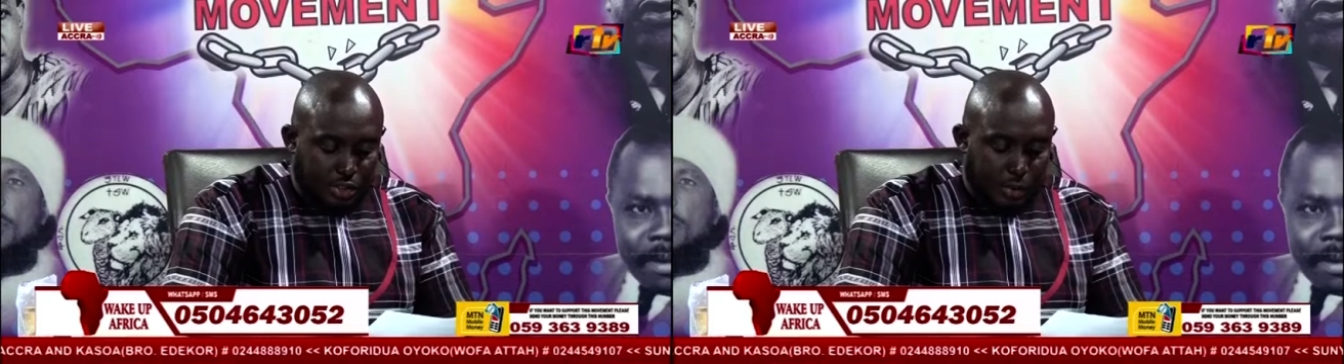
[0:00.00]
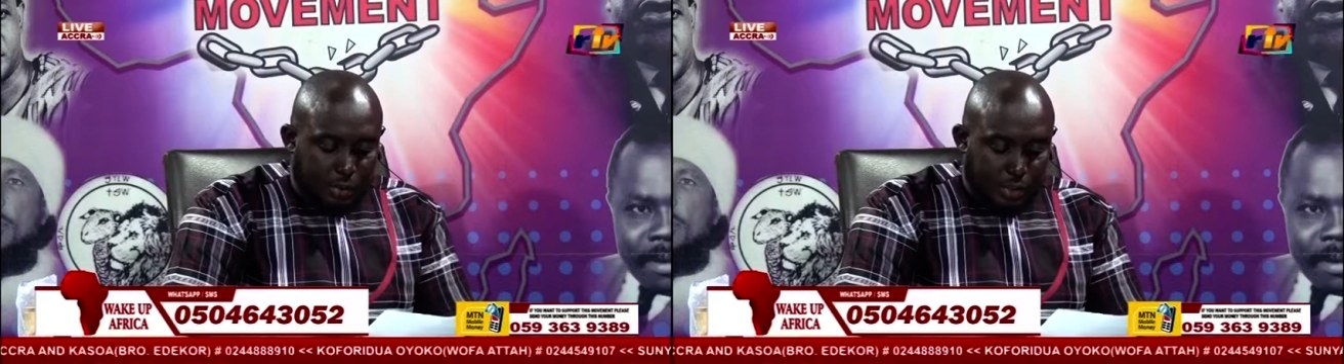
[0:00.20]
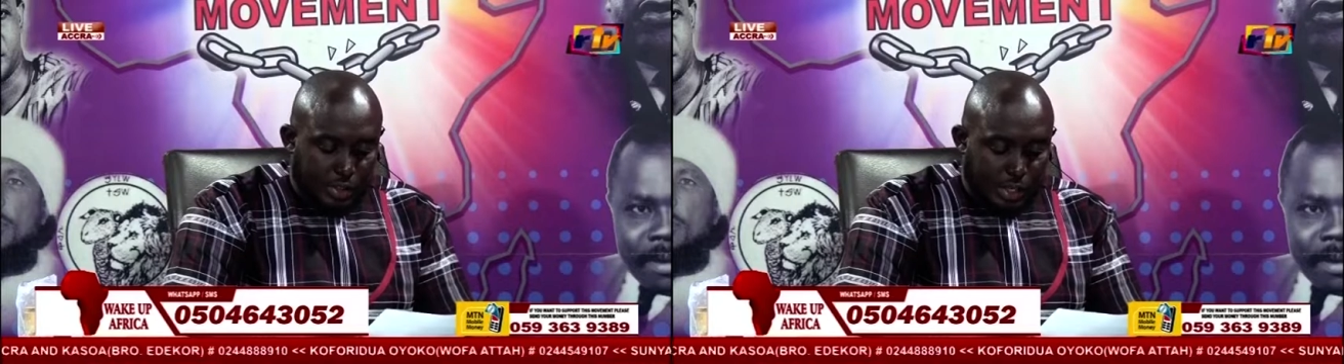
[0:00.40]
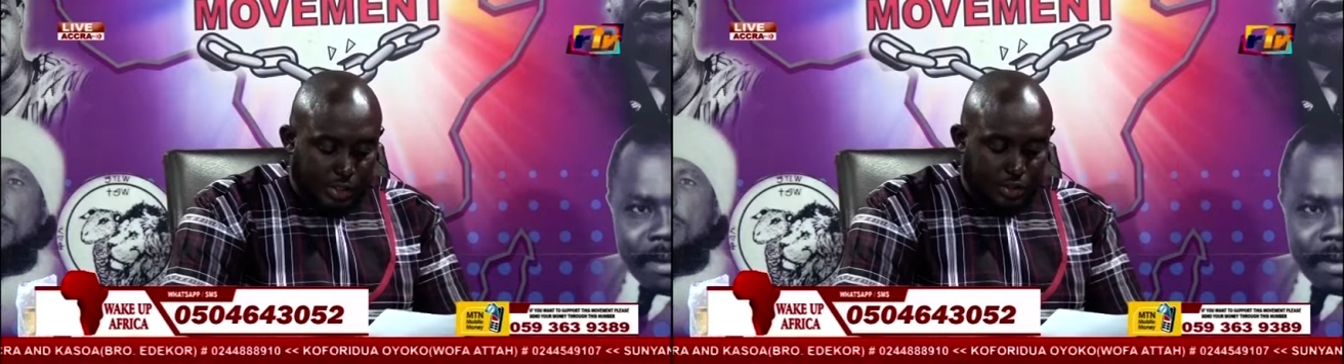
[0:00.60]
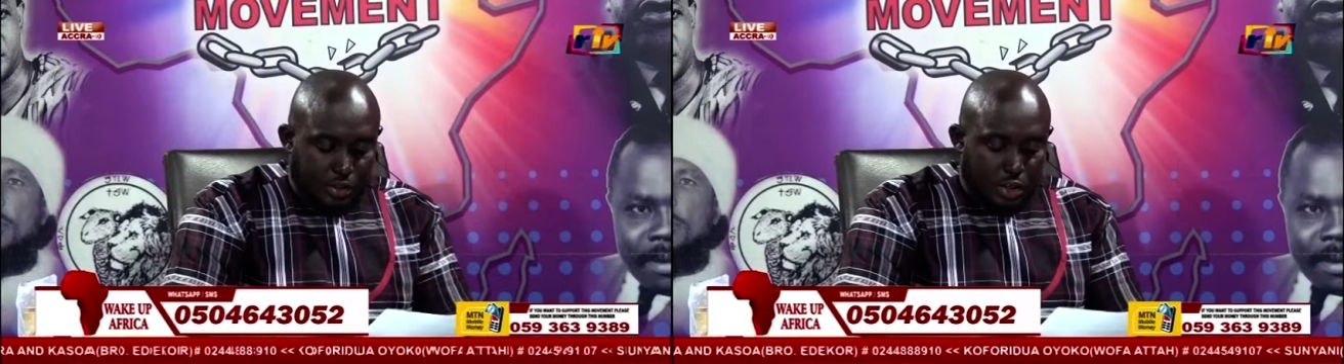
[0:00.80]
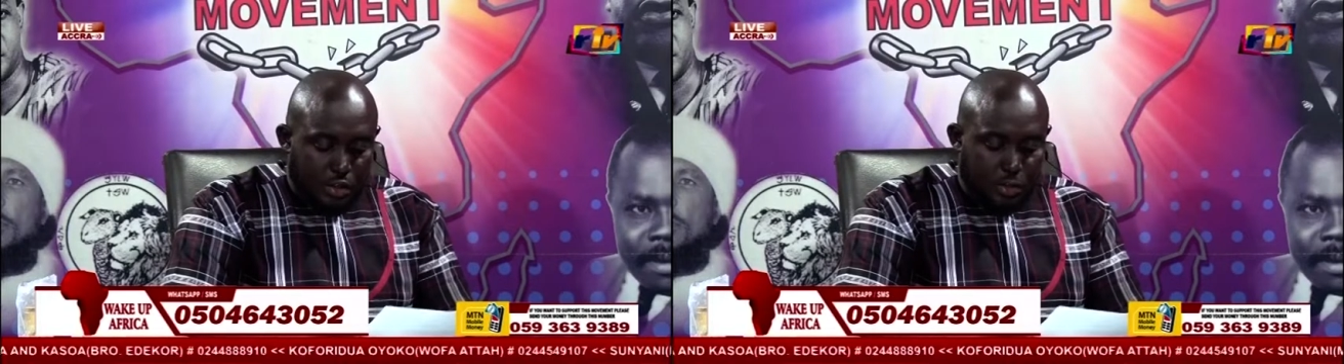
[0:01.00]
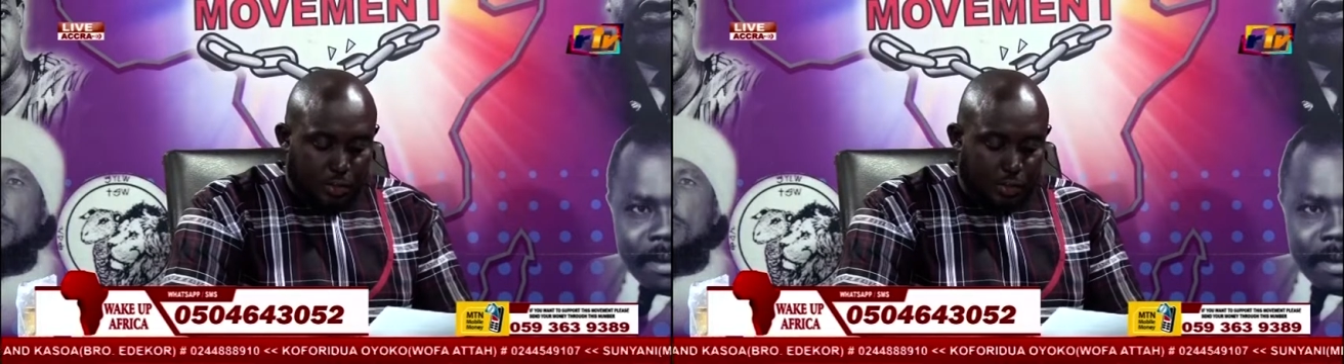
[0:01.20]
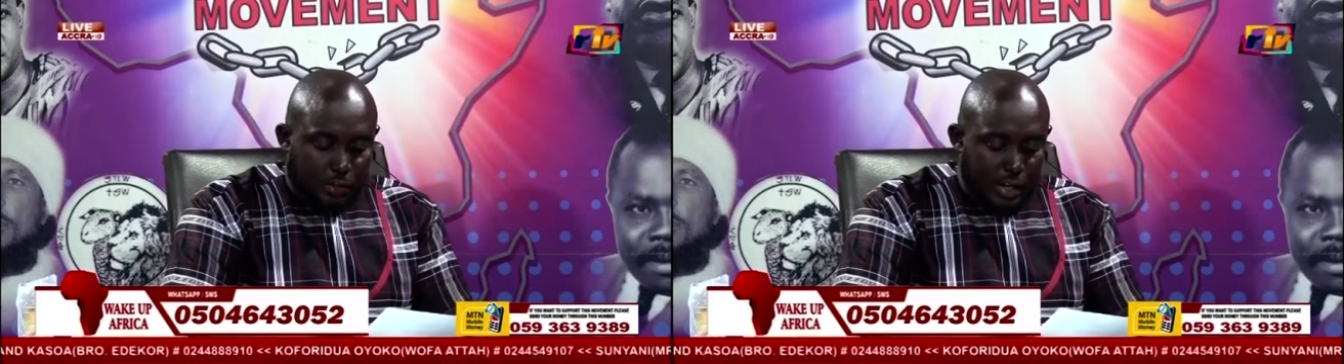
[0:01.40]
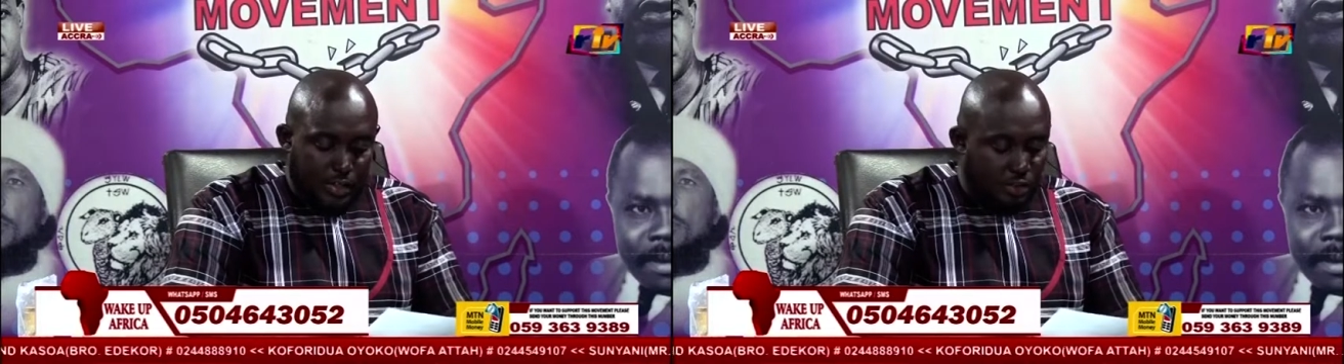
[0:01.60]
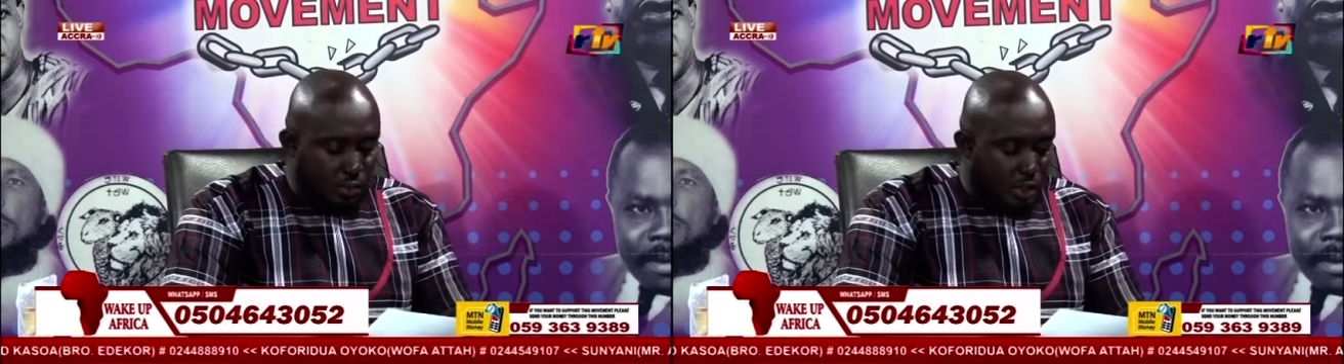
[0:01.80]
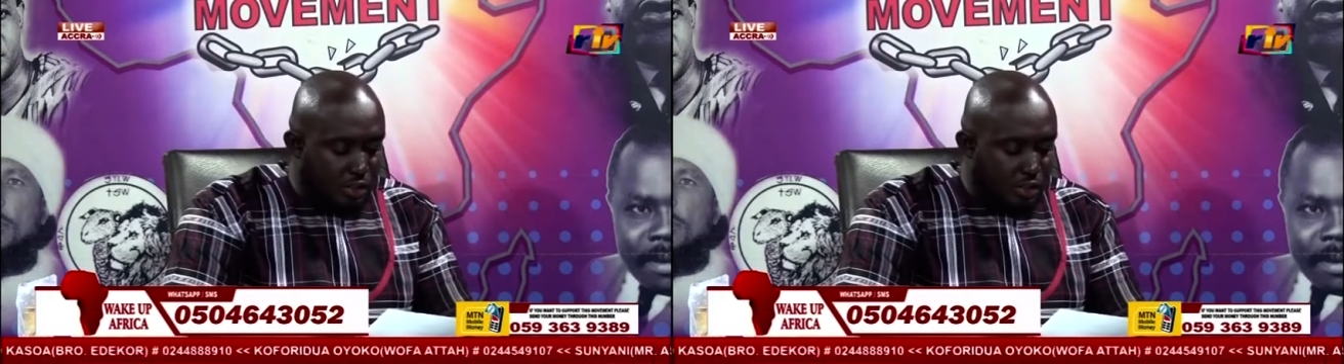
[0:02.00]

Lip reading: the process to prevent rain